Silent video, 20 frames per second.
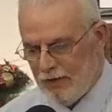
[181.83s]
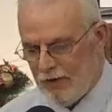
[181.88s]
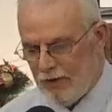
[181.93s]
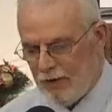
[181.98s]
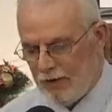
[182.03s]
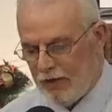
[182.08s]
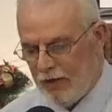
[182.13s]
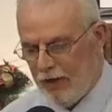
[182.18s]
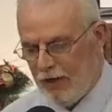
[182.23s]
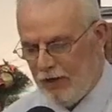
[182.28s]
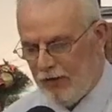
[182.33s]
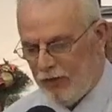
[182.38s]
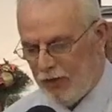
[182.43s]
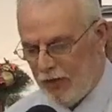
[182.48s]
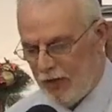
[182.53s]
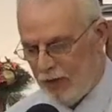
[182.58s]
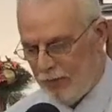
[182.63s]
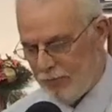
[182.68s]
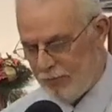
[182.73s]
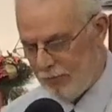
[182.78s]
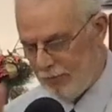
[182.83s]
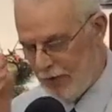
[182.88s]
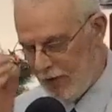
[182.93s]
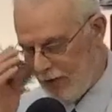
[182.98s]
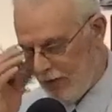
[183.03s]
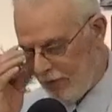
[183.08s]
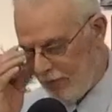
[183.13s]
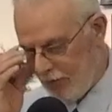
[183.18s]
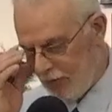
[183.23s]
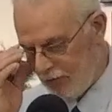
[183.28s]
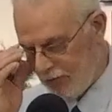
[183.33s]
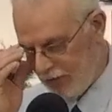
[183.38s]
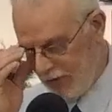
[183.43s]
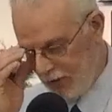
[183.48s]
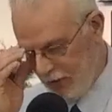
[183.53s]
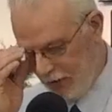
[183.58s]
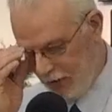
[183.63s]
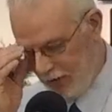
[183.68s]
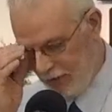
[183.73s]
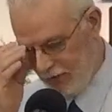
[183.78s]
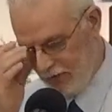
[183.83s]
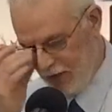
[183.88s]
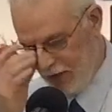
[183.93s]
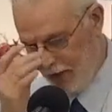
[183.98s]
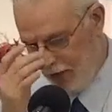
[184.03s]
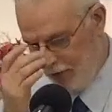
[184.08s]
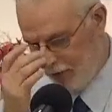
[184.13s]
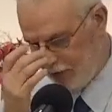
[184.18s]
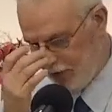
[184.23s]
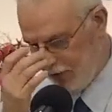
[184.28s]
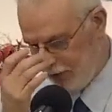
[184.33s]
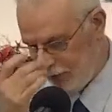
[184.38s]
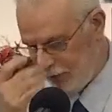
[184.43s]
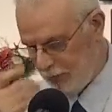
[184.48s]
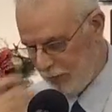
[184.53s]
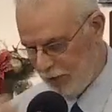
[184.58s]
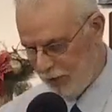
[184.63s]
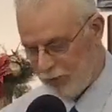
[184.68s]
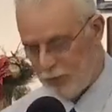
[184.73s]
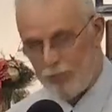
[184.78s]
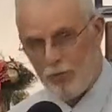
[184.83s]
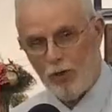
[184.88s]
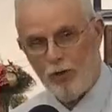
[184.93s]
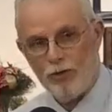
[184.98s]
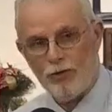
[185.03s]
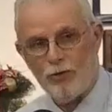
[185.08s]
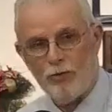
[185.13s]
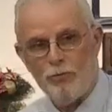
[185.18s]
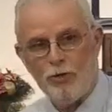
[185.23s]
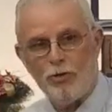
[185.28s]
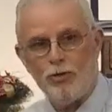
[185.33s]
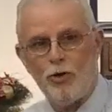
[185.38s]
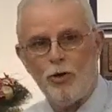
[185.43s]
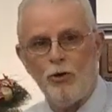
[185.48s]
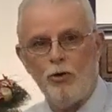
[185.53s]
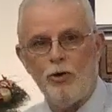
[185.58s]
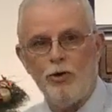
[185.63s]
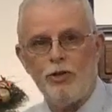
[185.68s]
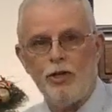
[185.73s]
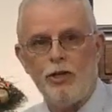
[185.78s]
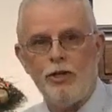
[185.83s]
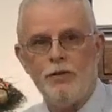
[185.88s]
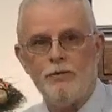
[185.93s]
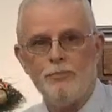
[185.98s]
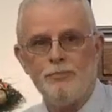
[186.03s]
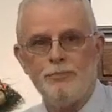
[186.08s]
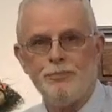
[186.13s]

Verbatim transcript: The key theme of our study in James has been spiritual maturity.